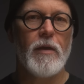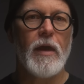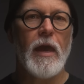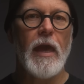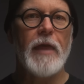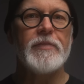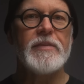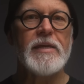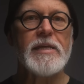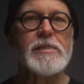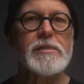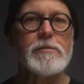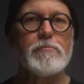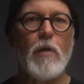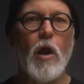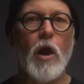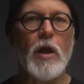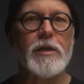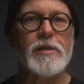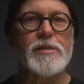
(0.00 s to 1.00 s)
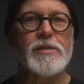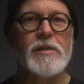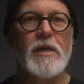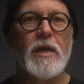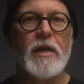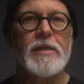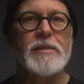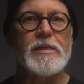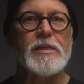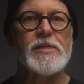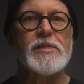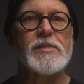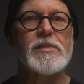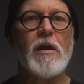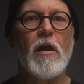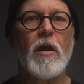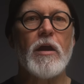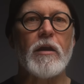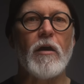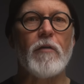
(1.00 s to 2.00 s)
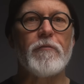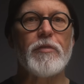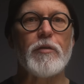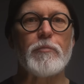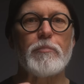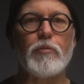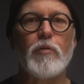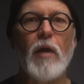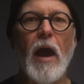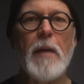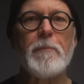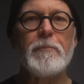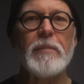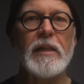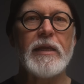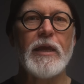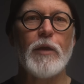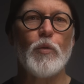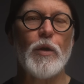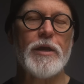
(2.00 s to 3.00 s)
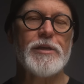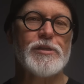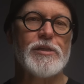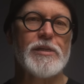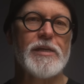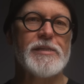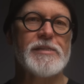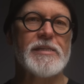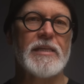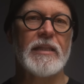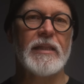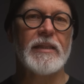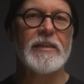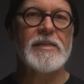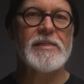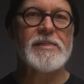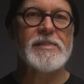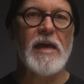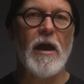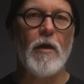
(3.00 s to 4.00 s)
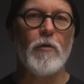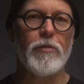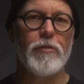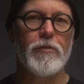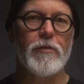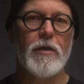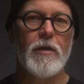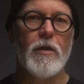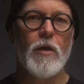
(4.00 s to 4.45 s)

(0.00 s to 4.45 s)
And this marks the start of the prime Milky Way season in the south,